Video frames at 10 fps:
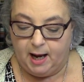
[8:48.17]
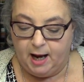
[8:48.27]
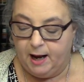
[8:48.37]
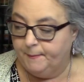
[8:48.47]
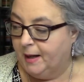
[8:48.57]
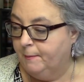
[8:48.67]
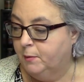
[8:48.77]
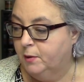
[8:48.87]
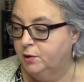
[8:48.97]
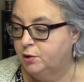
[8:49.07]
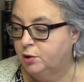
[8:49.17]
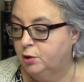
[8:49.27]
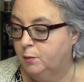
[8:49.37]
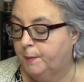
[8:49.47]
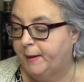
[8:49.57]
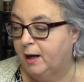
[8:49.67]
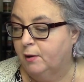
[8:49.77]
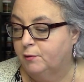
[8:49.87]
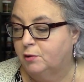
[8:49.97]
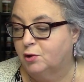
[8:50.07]
I'm going to
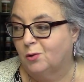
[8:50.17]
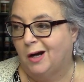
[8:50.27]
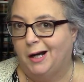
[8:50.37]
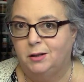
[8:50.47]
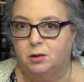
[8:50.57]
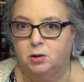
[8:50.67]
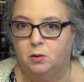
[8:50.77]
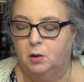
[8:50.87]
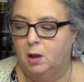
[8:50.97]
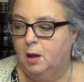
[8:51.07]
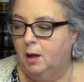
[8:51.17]
prepare to try to do